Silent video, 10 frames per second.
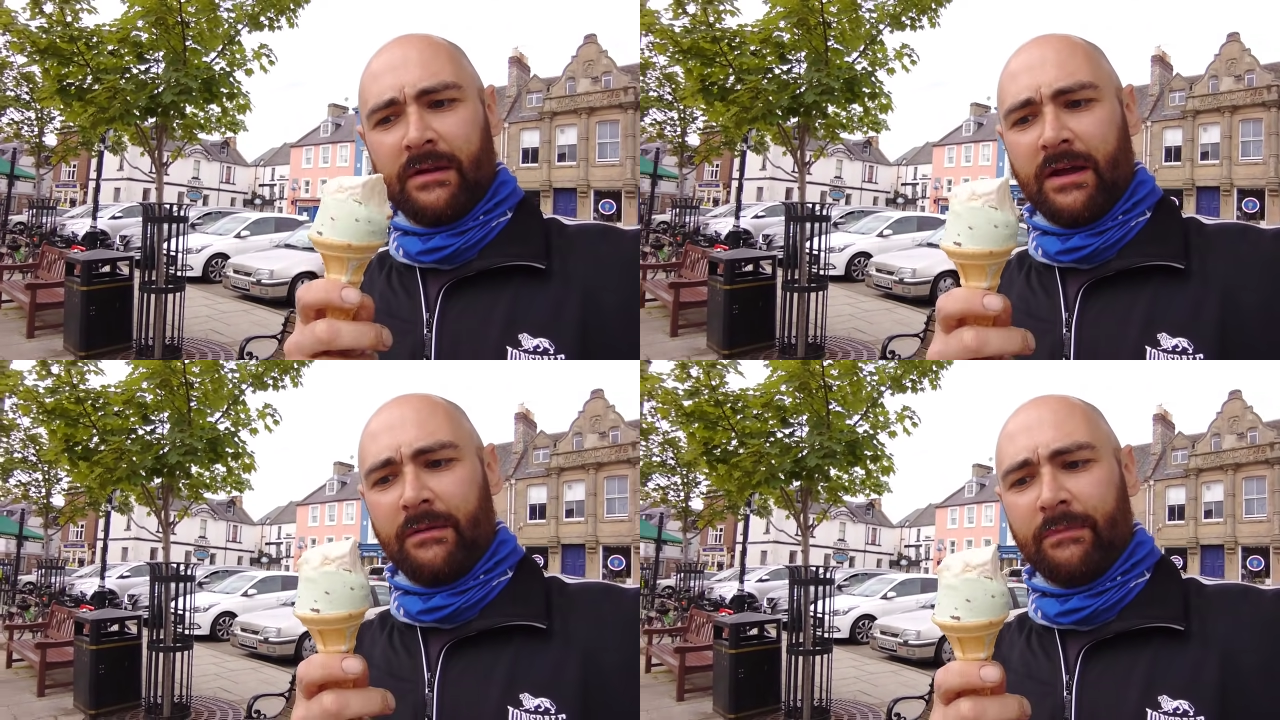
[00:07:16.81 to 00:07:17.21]

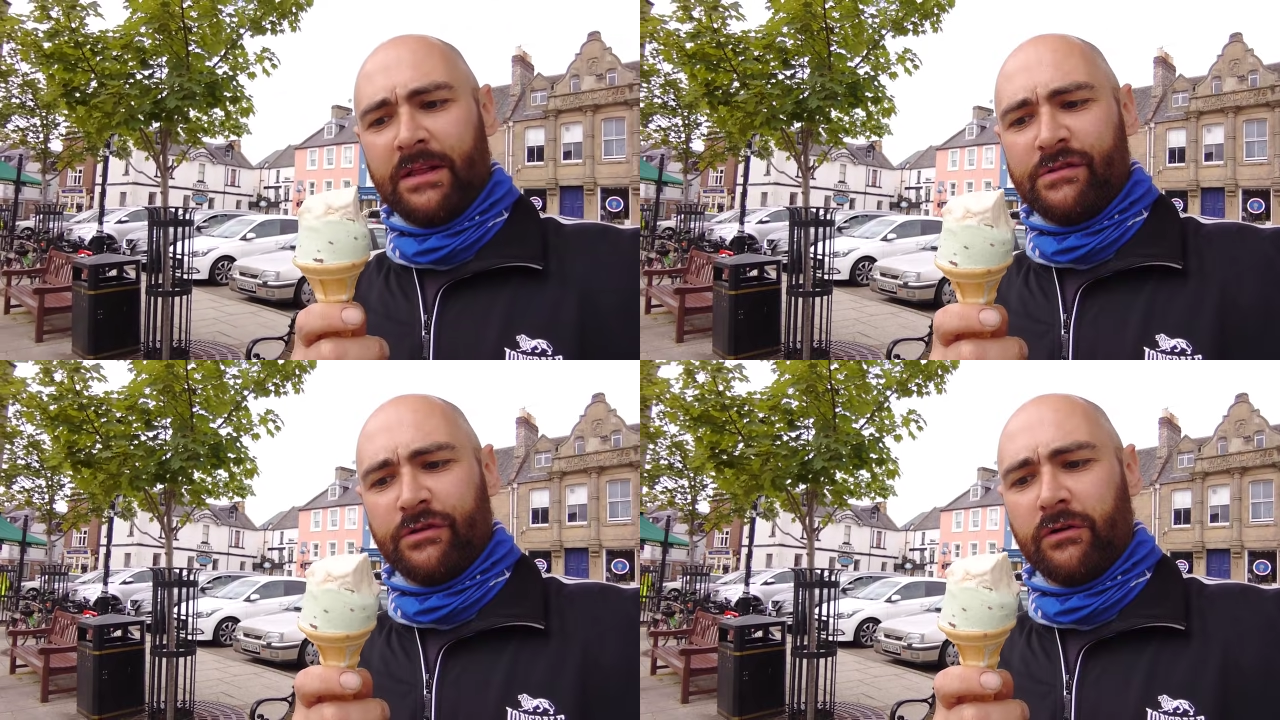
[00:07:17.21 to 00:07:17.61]
uh,
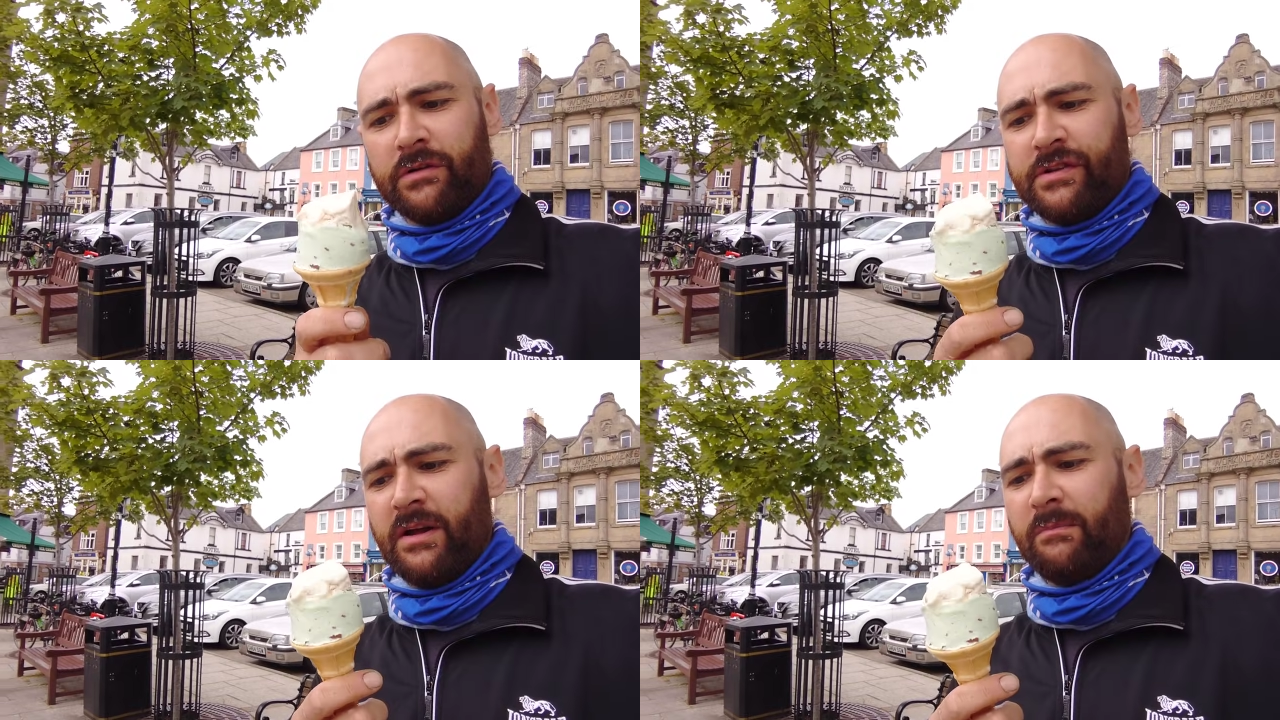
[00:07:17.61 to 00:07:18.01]
mint
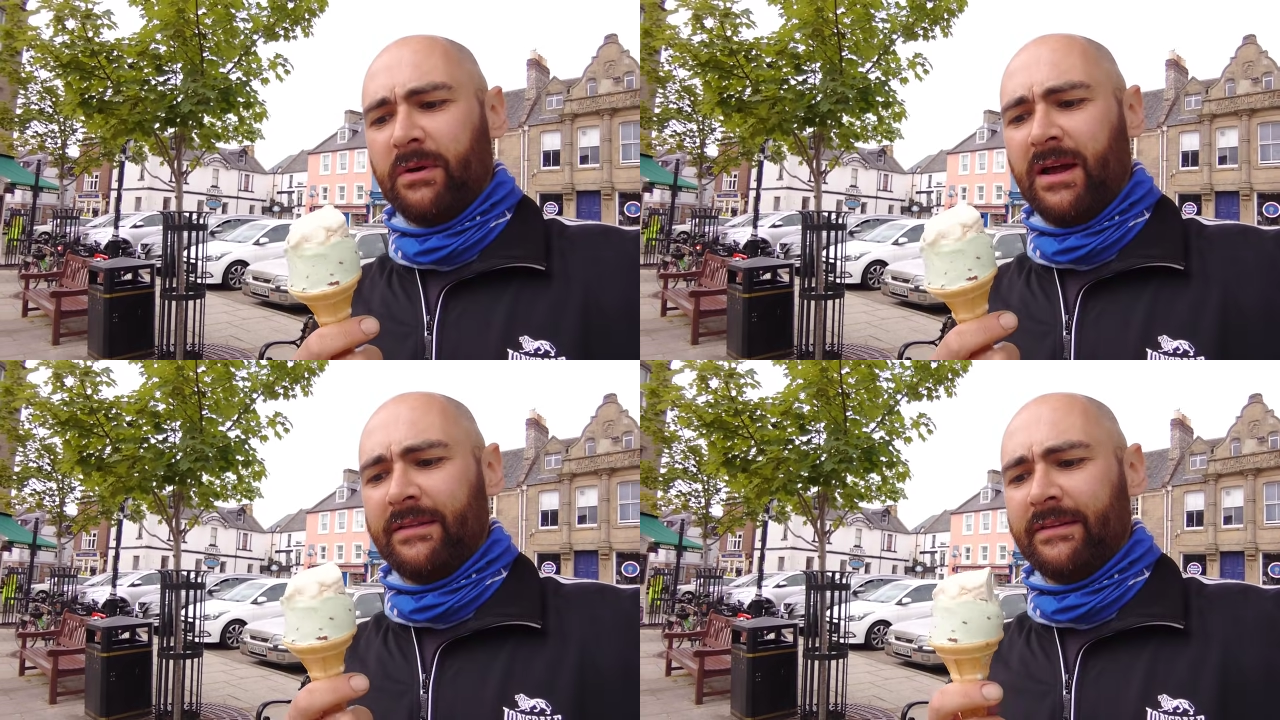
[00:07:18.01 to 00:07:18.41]
chalk chip
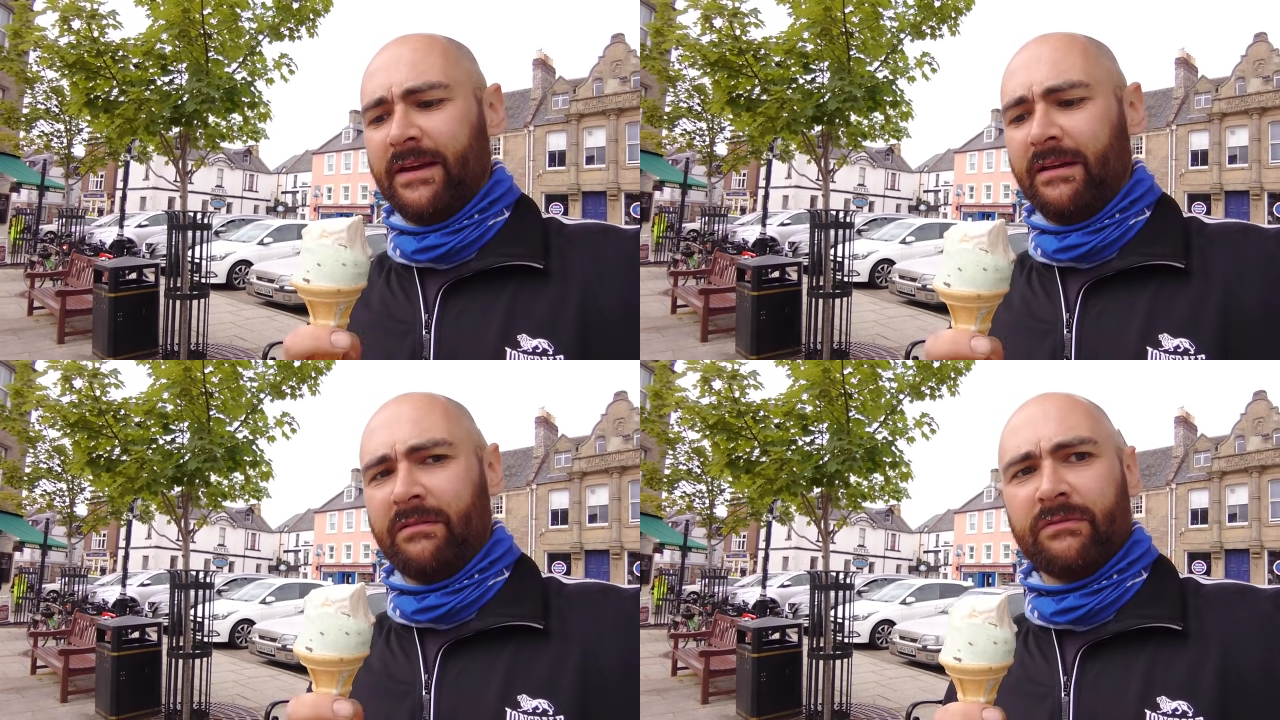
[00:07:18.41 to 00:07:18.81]
and
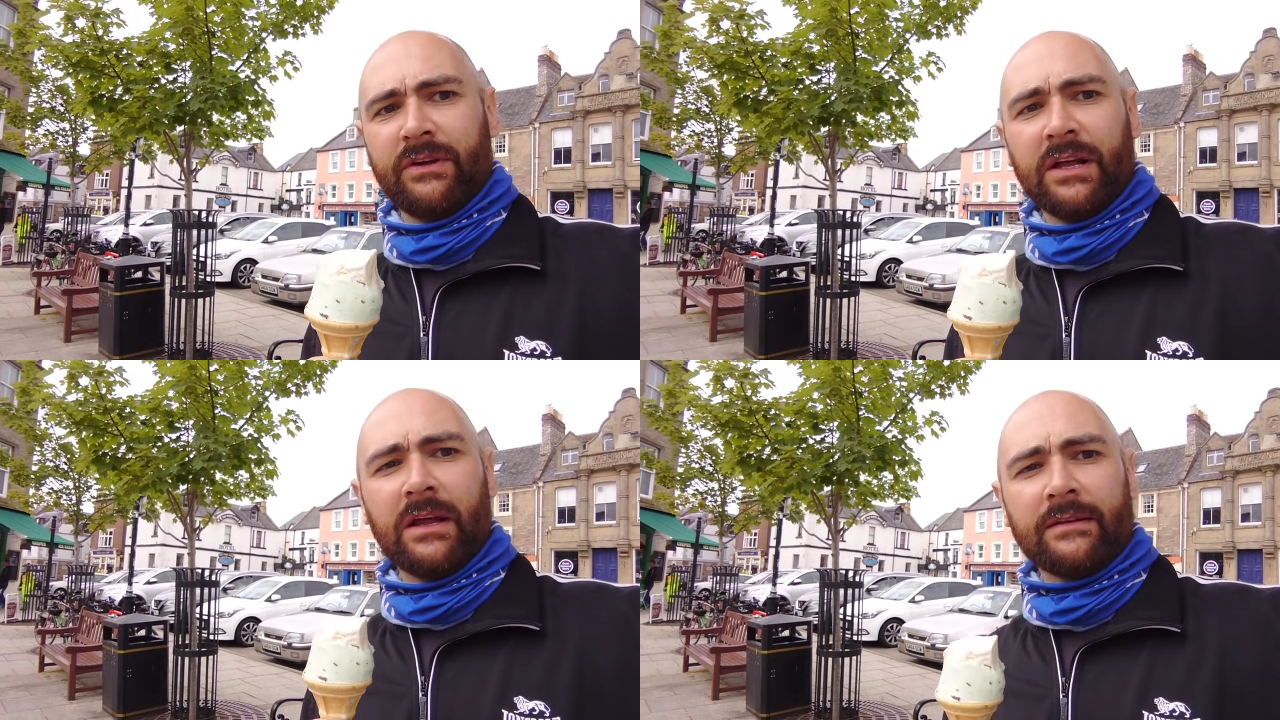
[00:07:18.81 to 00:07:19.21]
uh,
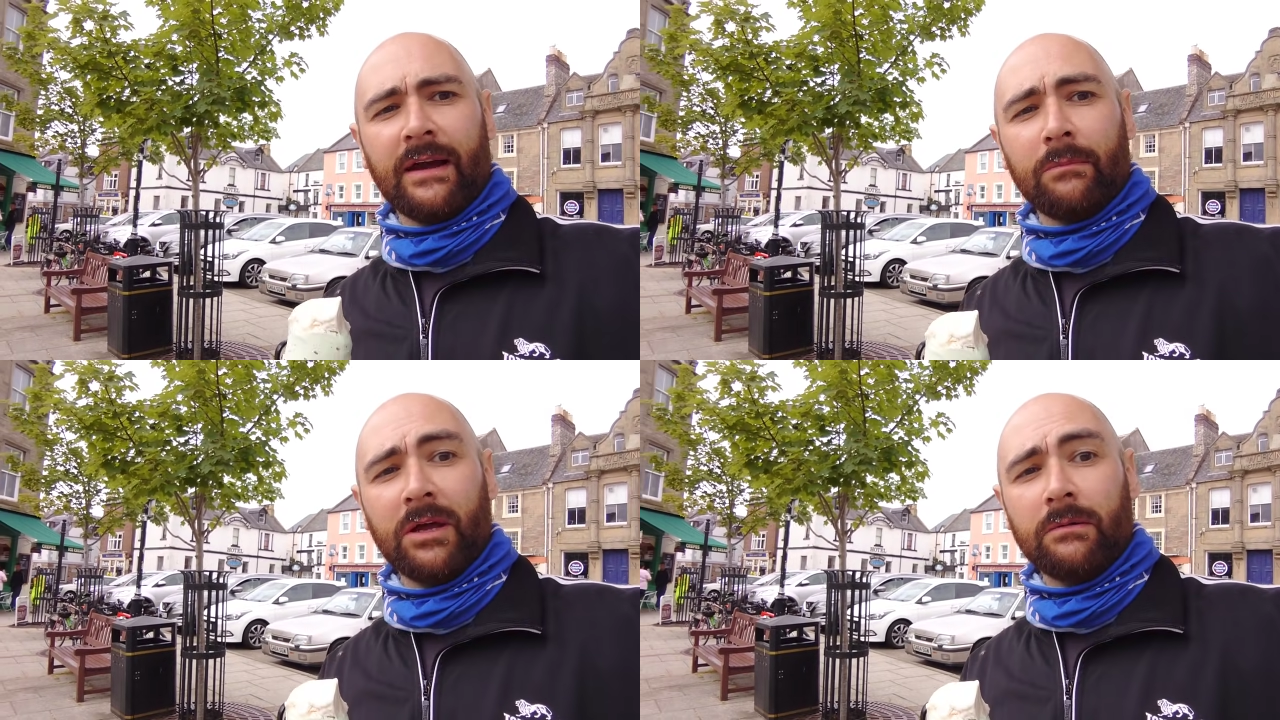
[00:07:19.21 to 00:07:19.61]
vanilla
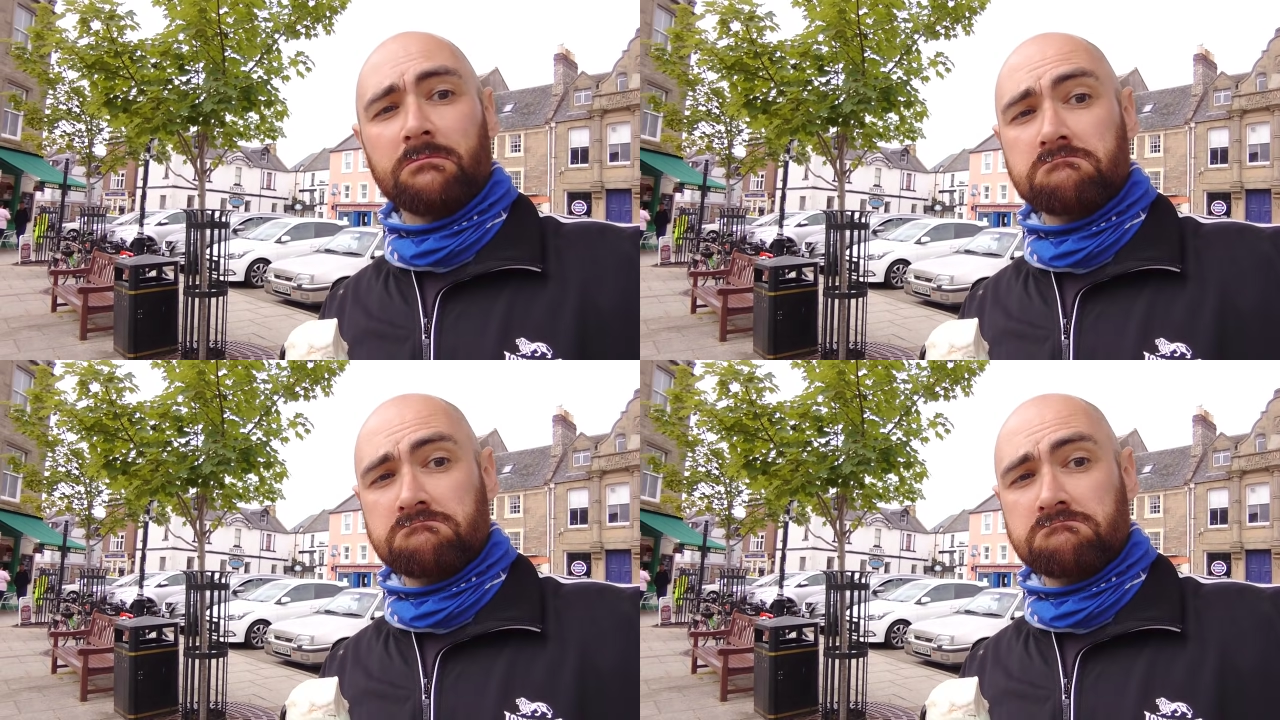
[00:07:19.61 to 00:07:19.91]
tablet.